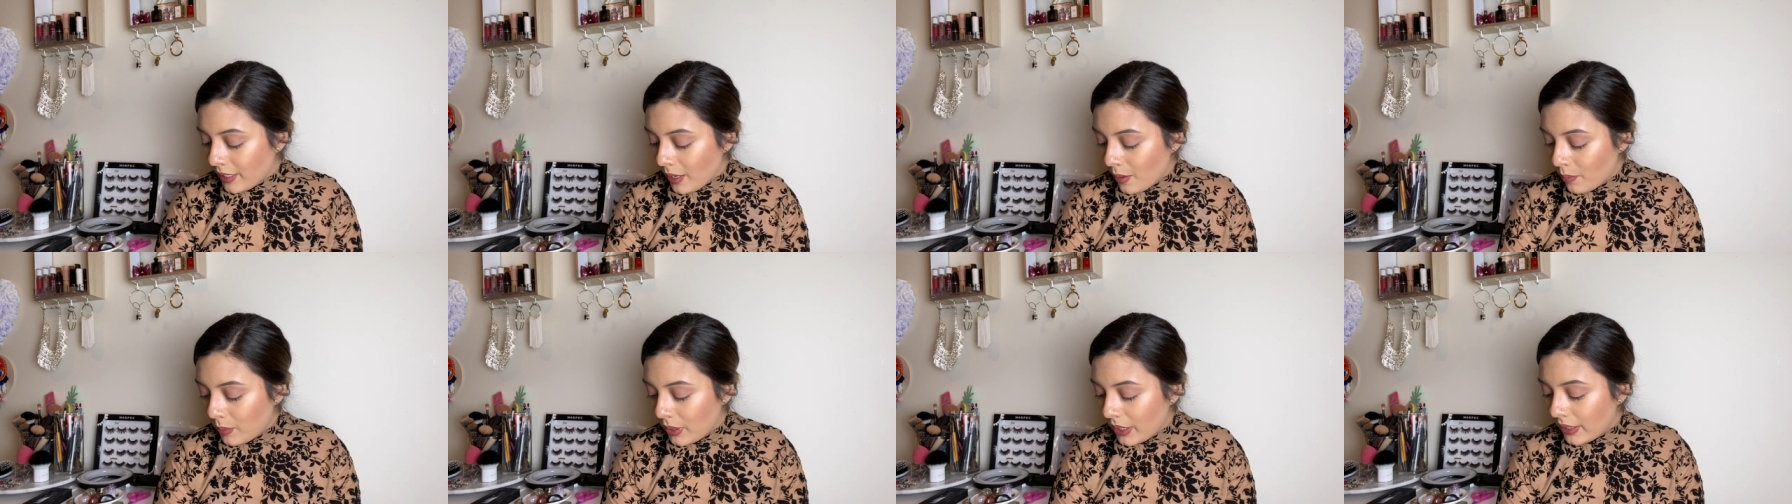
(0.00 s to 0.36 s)

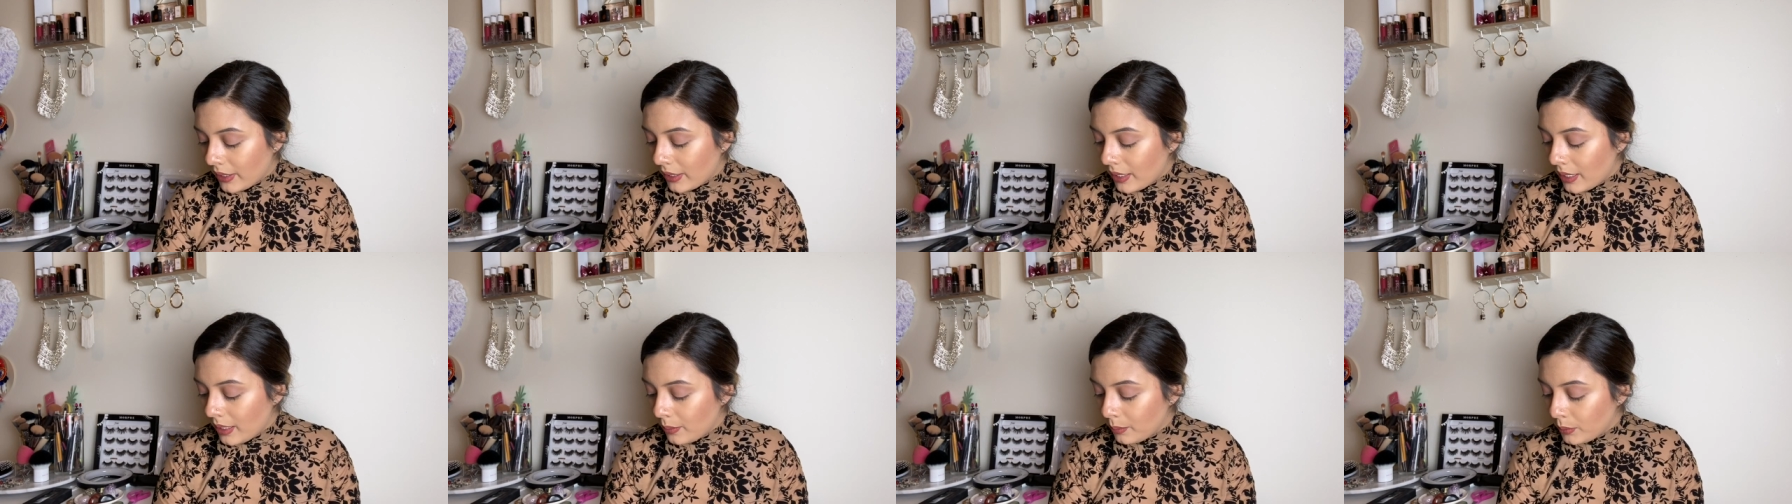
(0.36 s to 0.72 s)
And when it
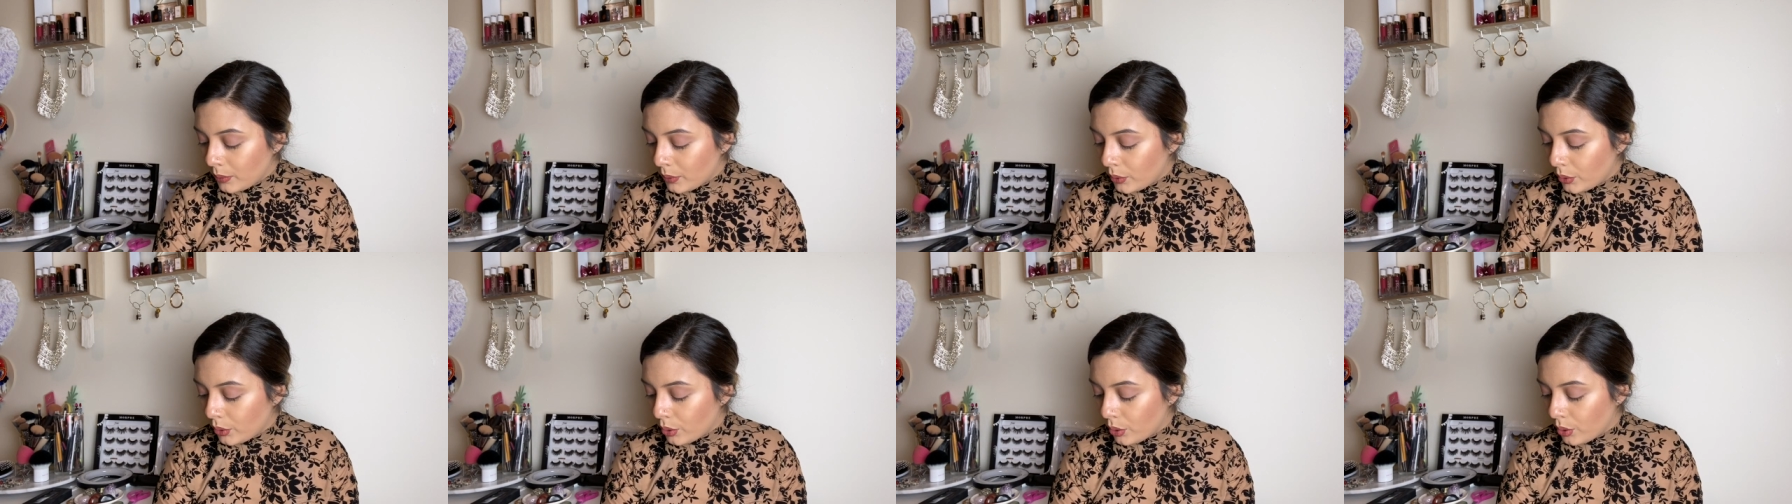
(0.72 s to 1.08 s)

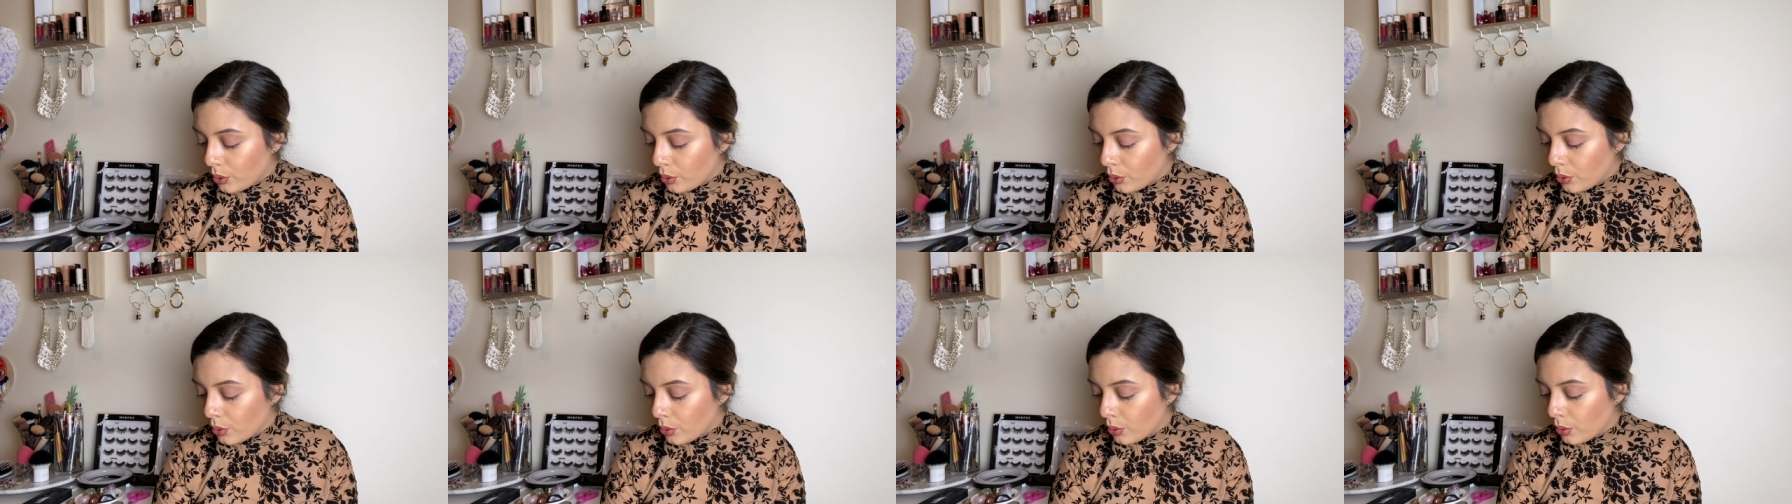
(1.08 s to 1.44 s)
comes
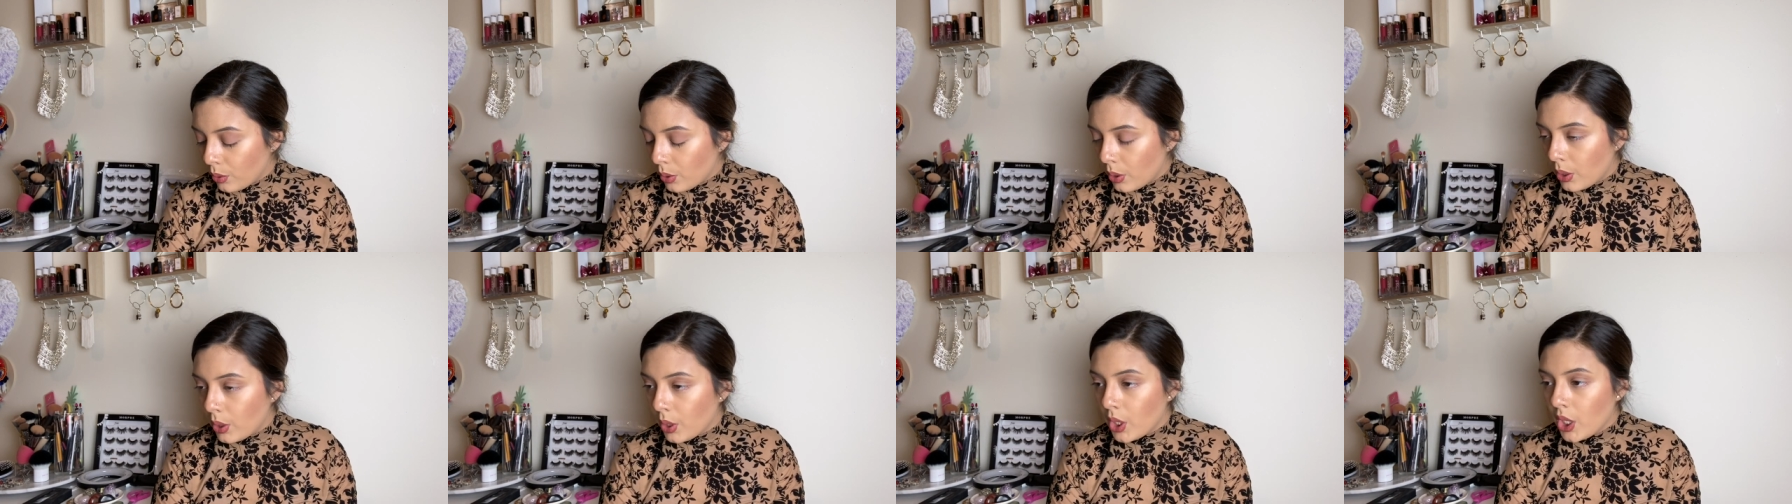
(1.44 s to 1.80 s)
to
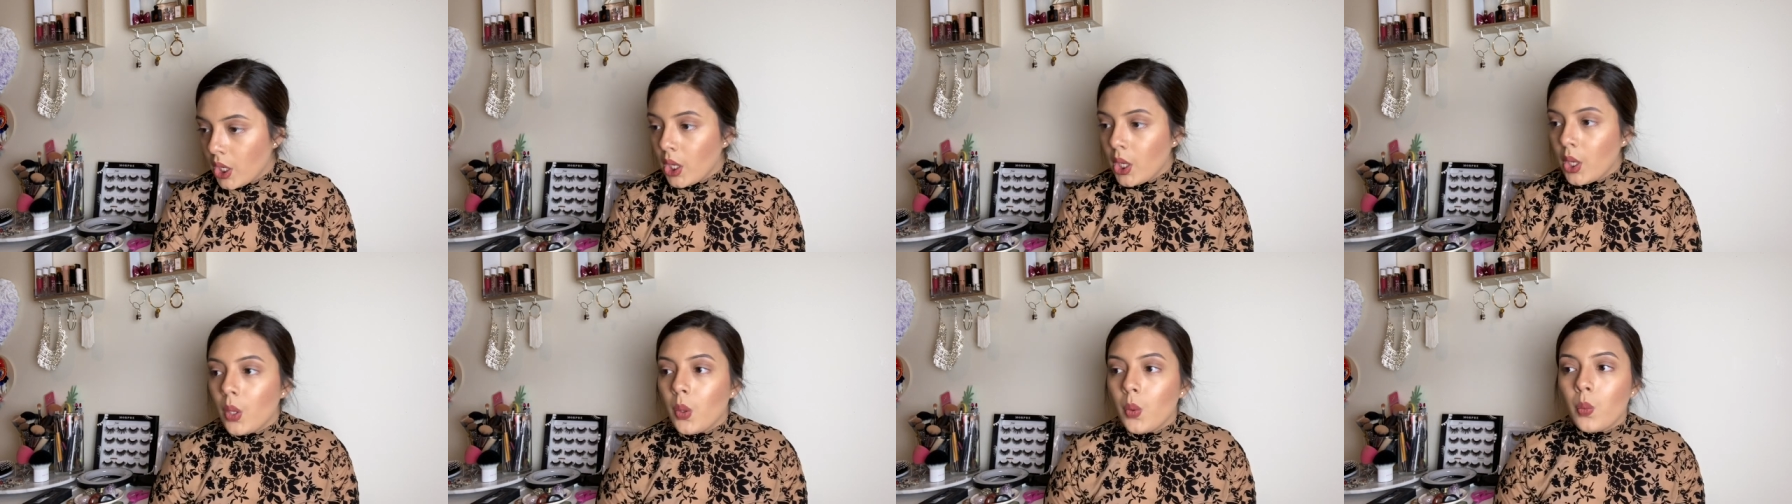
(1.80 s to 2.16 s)

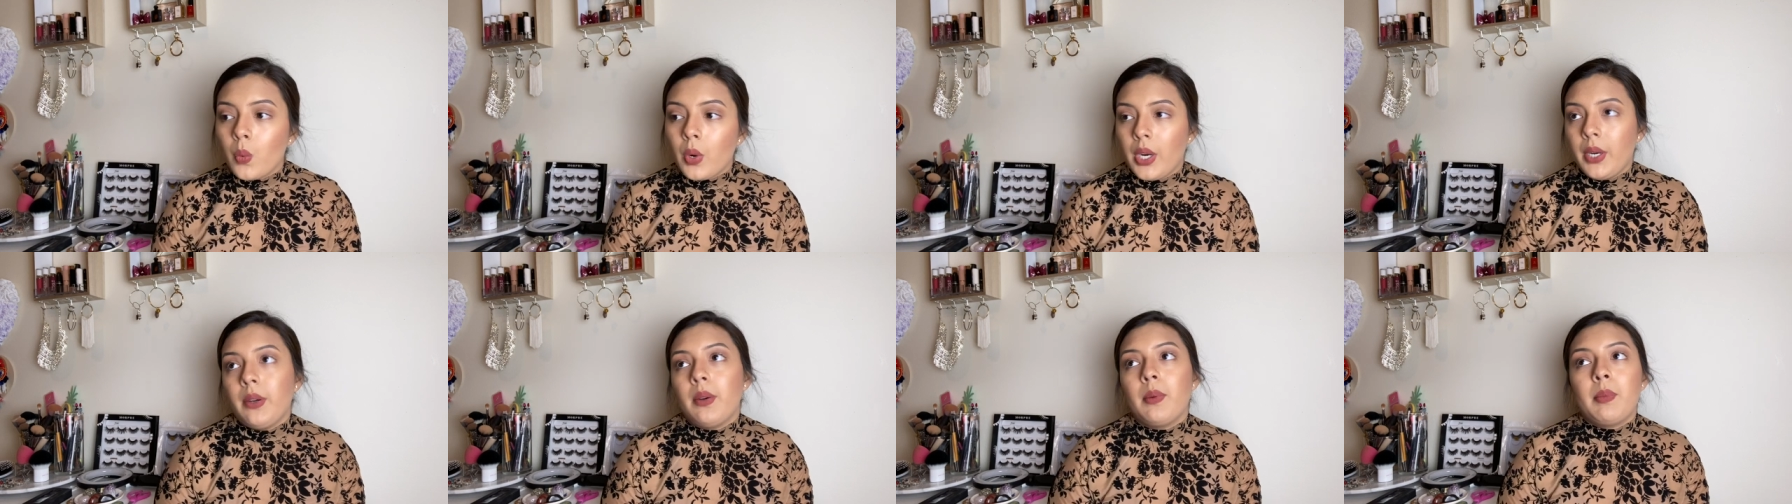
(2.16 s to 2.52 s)

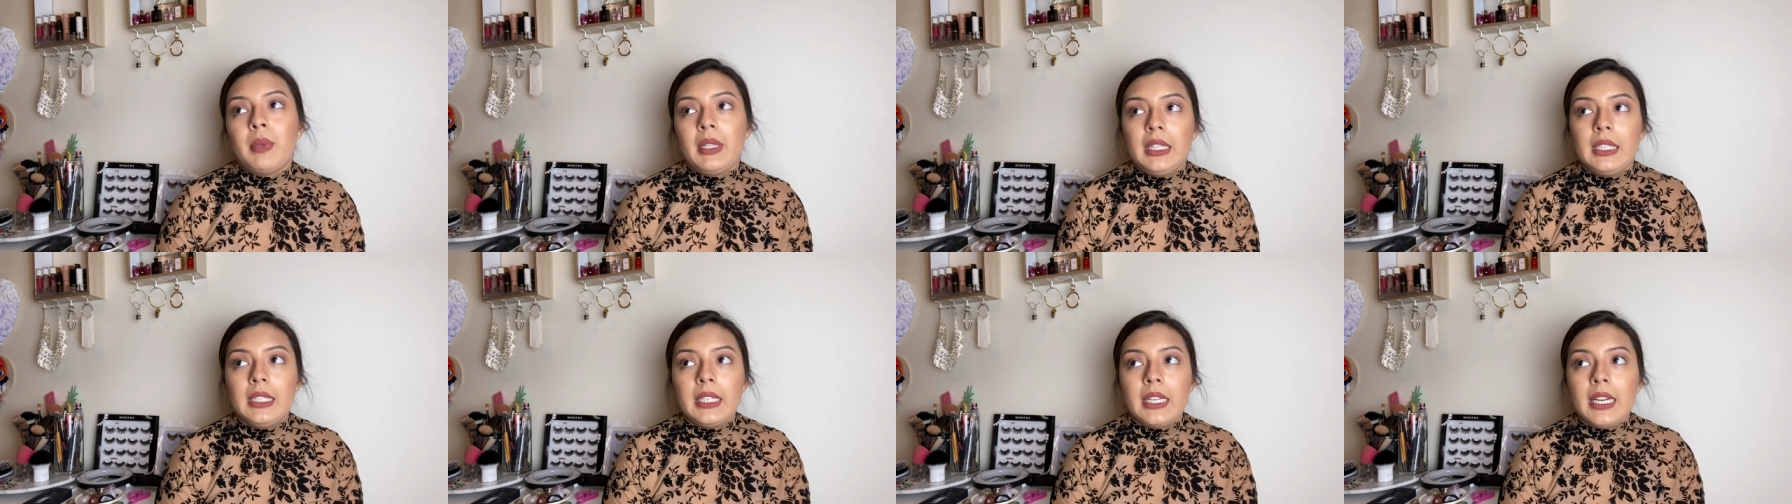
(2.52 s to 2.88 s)

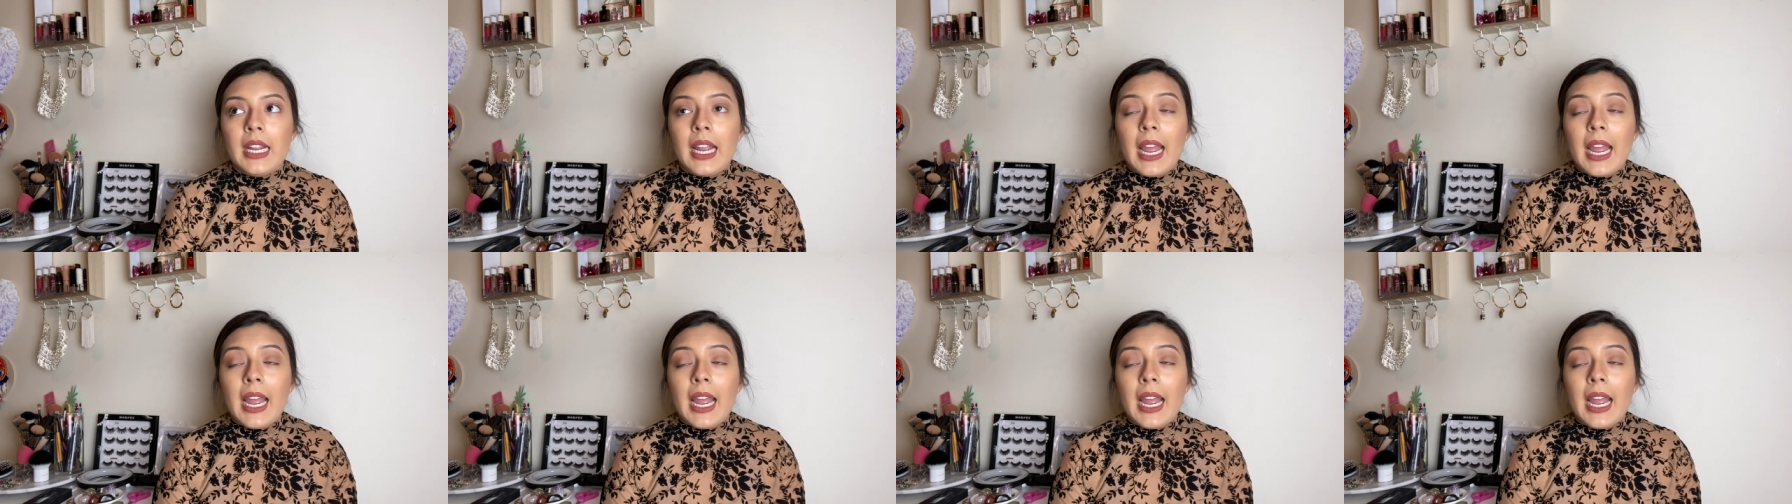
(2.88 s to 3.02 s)
wearability,